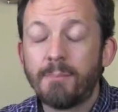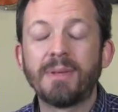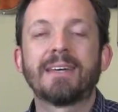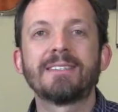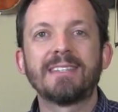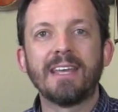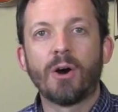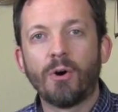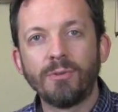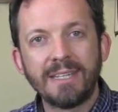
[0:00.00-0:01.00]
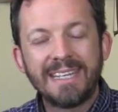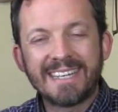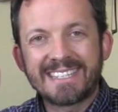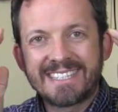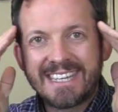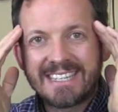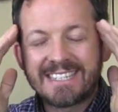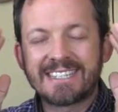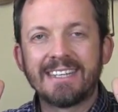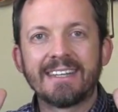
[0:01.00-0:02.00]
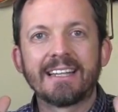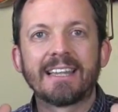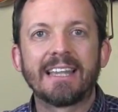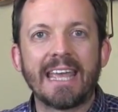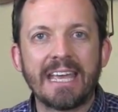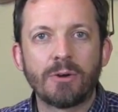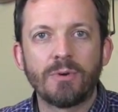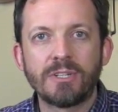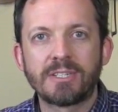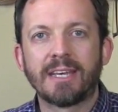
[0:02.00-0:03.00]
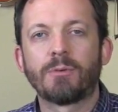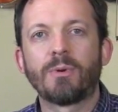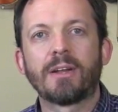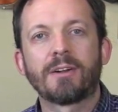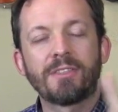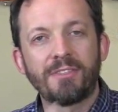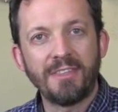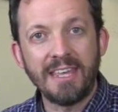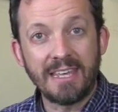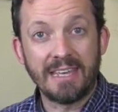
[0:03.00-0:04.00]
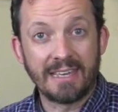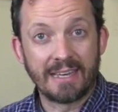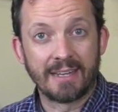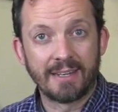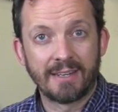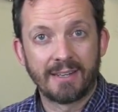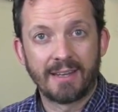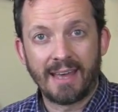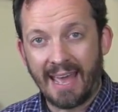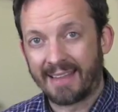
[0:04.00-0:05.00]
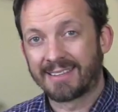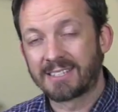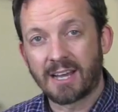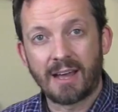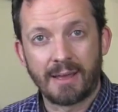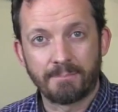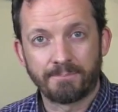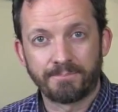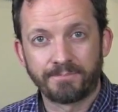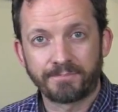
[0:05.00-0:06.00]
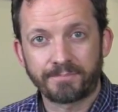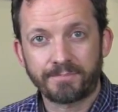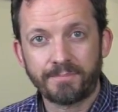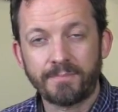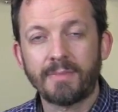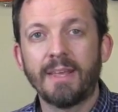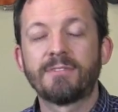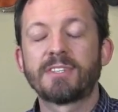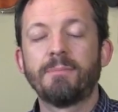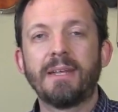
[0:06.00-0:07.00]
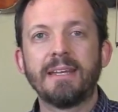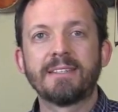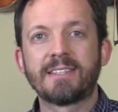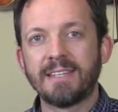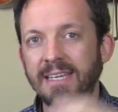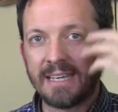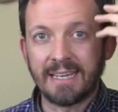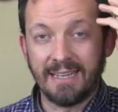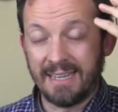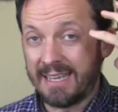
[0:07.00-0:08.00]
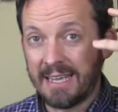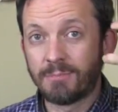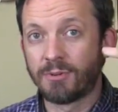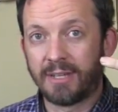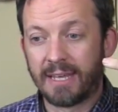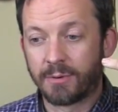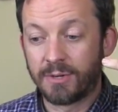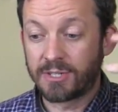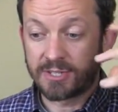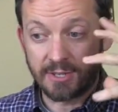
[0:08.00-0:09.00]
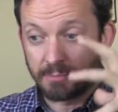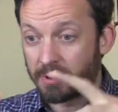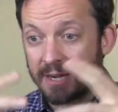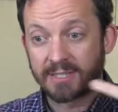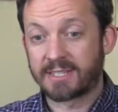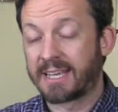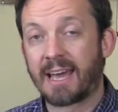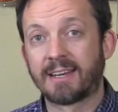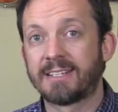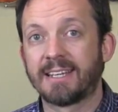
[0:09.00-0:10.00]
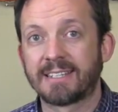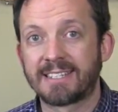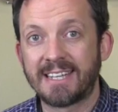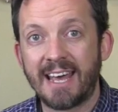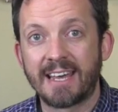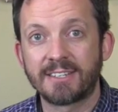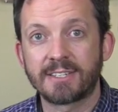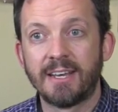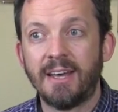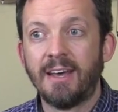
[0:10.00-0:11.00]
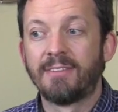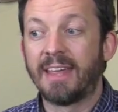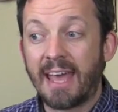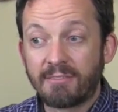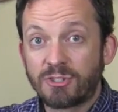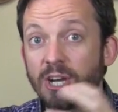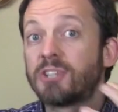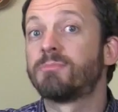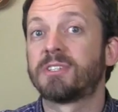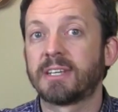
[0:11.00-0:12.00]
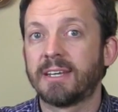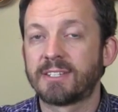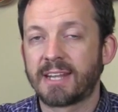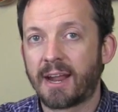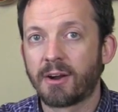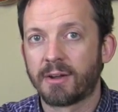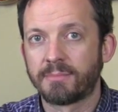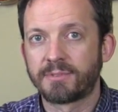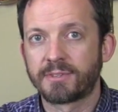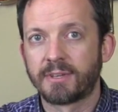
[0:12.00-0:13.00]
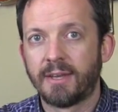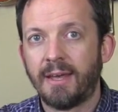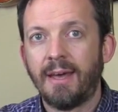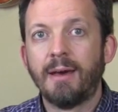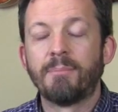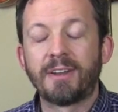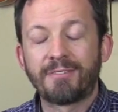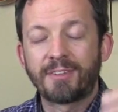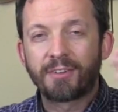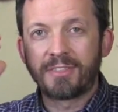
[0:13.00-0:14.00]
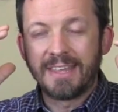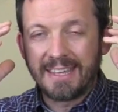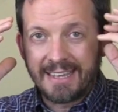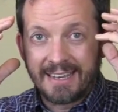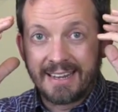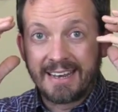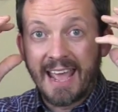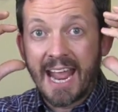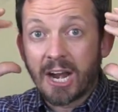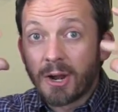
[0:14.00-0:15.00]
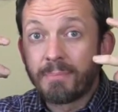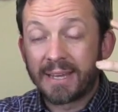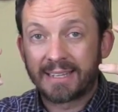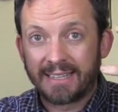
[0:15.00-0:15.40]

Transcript: because they only exist in the language that we are thinking in at the time. If somebody is thinking in the Hebrew language as they're processing how to take this test, they have judgments against Arabs. But if they're thinking in an Arabic